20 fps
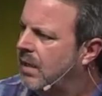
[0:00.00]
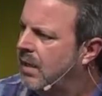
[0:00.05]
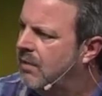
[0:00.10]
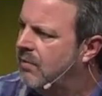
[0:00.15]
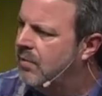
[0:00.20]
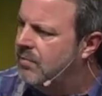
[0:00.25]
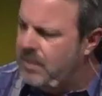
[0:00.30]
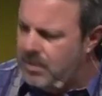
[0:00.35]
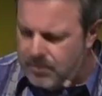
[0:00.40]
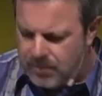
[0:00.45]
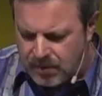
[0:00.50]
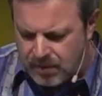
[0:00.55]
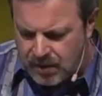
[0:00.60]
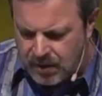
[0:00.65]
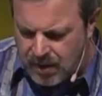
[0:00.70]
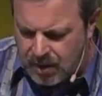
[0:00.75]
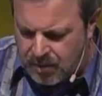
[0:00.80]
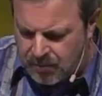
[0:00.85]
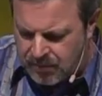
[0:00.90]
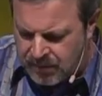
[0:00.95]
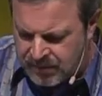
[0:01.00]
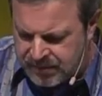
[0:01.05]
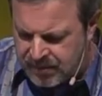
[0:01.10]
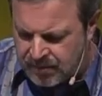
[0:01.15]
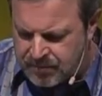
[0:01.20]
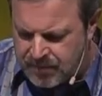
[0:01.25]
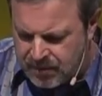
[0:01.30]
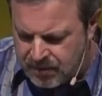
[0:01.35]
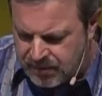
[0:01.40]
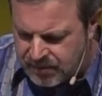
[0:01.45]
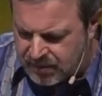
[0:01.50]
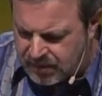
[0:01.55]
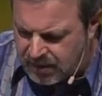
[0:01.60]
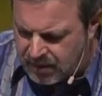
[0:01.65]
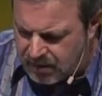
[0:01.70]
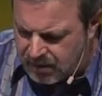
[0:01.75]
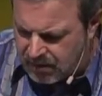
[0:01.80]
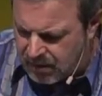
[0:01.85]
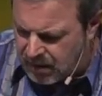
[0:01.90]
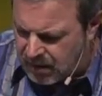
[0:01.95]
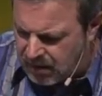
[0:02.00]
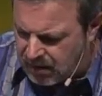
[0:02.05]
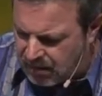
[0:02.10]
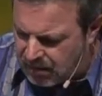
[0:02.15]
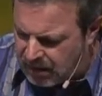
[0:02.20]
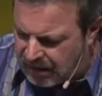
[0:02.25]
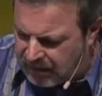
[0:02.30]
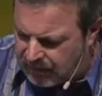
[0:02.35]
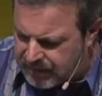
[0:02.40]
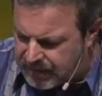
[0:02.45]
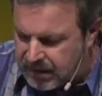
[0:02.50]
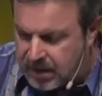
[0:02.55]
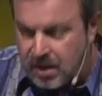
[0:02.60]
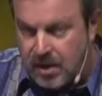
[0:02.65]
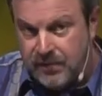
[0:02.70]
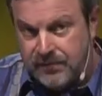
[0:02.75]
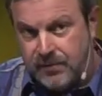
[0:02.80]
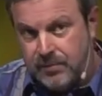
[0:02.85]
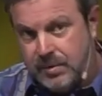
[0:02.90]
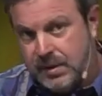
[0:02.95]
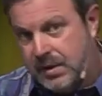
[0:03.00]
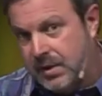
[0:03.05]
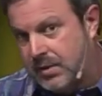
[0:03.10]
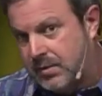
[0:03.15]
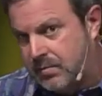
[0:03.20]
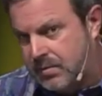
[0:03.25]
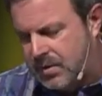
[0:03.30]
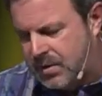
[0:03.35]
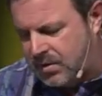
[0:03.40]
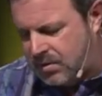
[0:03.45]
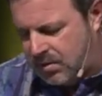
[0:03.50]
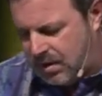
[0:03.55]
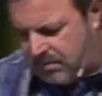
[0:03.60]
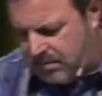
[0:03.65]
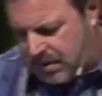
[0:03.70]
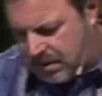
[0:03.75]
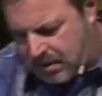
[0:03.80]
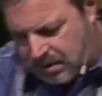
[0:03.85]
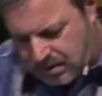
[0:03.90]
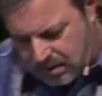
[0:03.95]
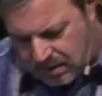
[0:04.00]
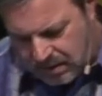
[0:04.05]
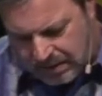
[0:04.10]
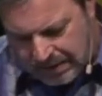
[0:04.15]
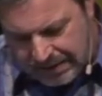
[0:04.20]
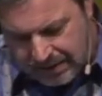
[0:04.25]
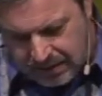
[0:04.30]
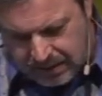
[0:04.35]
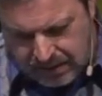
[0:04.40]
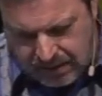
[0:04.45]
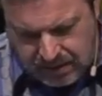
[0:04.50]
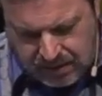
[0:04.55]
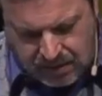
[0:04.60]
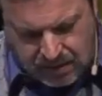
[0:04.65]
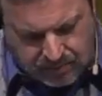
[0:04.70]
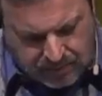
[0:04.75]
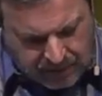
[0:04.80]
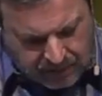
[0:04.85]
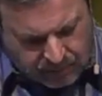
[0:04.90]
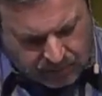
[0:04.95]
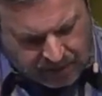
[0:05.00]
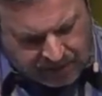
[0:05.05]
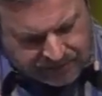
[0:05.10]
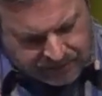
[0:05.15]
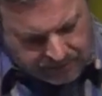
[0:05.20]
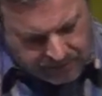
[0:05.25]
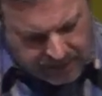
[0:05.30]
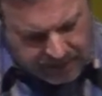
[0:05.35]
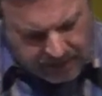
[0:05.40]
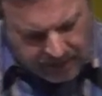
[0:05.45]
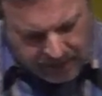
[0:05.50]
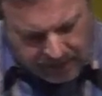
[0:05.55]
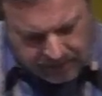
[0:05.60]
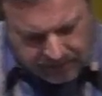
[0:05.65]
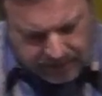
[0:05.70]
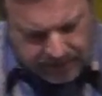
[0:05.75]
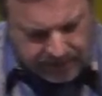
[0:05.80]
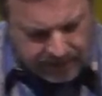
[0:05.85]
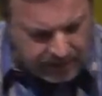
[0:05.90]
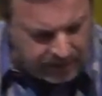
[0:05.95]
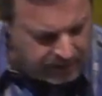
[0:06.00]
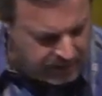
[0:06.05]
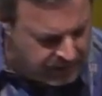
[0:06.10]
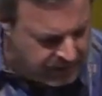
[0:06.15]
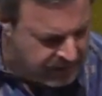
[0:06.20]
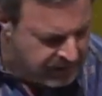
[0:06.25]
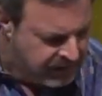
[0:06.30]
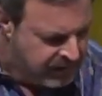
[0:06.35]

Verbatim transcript: I remember um, some years ago, I'll, I'll, be careful because we're streaming and I, I, can hear my wife in my head right now.